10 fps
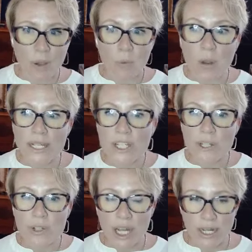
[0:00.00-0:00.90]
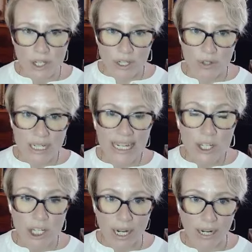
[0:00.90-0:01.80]
What did you change in your
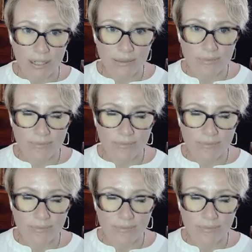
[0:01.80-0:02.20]
teaching